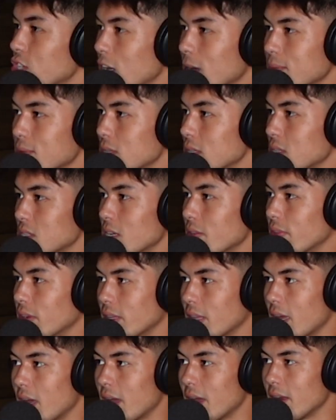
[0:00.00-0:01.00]
chips and stuff
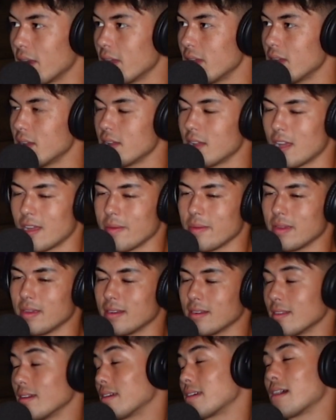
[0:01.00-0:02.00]
like that. I
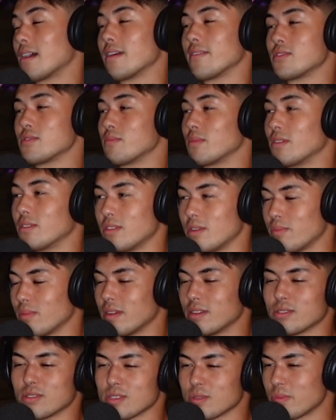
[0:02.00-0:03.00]
mean, like I have some guilty
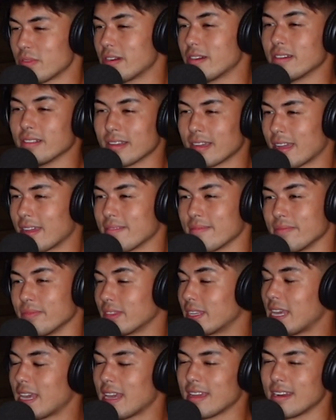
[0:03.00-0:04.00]
pleasures, bro. Like
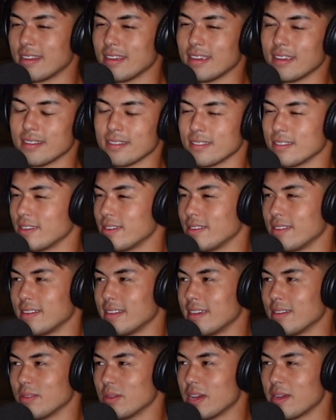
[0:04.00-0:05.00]
candy, dude,
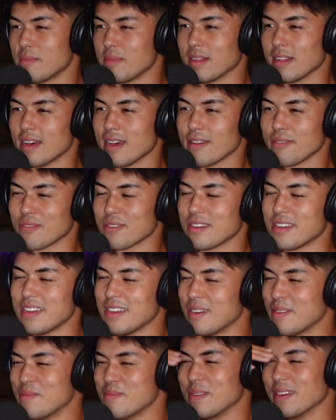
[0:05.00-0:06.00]
it will end my life.
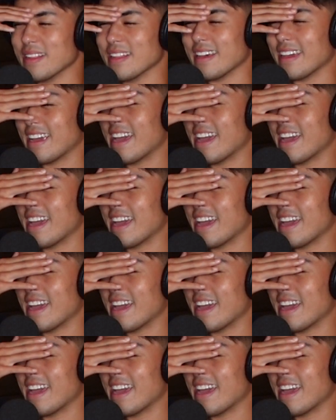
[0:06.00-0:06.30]
But